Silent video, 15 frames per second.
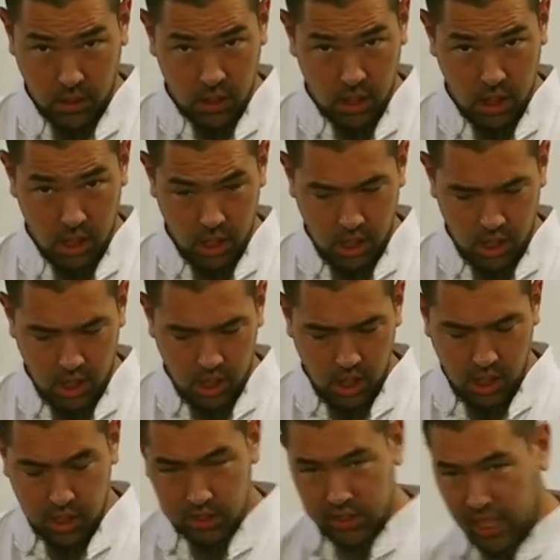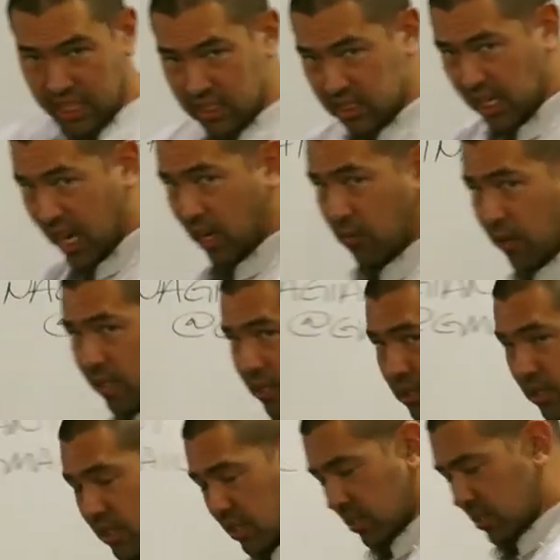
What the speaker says: I'll stand sideways so you